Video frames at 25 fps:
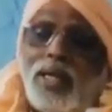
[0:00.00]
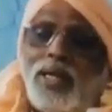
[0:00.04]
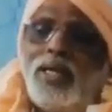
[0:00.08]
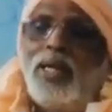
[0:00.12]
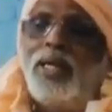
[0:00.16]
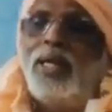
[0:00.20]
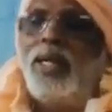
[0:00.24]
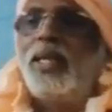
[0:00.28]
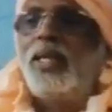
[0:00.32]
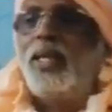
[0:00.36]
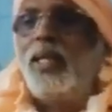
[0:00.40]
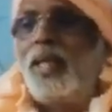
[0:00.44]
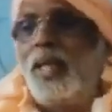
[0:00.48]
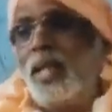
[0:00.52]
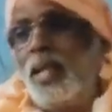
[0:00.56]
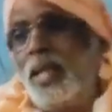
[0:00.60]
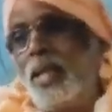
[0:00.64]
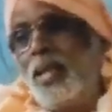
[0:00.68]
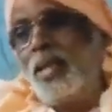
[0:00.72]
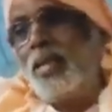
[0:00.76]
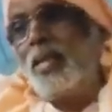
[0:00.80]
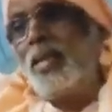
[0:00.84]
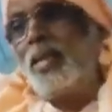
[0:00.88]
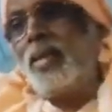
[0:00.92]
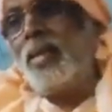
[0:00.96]
But by the
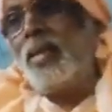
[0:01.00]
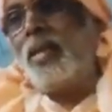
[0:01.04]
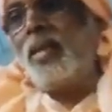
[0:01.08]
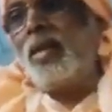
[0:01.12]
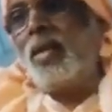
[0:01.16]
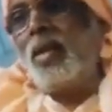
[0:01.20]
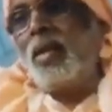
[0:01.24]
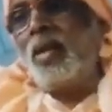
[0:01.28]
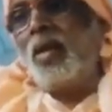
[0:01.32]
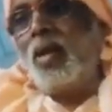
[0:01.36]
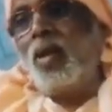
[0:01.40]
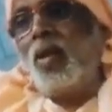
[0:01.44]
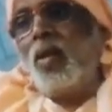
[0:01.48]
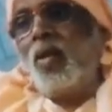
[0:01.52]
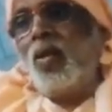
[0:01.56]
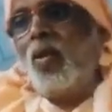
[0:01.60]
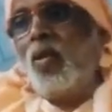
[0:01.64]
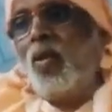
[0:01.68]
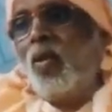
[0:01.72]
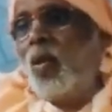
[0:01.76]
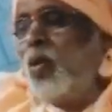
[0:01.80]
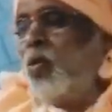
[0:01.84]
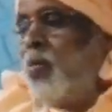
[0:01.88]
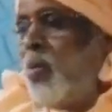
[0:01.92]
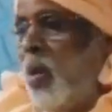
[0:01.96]
association of sadhus,
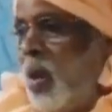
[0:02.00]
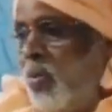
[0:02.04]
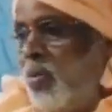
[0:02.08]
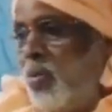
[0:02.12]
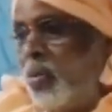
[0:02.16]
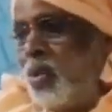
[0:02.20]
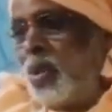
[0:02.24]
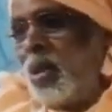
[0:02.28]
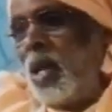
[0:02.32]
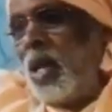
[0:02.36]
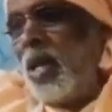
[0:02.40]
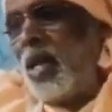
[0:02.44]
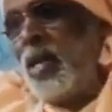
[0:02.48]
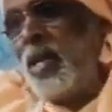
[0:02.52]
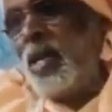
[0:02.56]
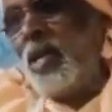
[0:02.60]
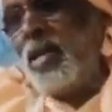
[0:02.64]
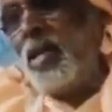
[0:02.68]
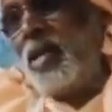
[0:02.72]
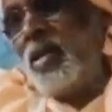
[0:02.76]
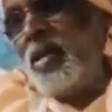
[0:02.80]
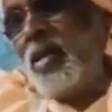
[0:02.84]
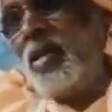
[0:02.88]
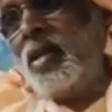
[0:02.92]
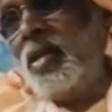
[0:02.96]
slowly, slowly, you'll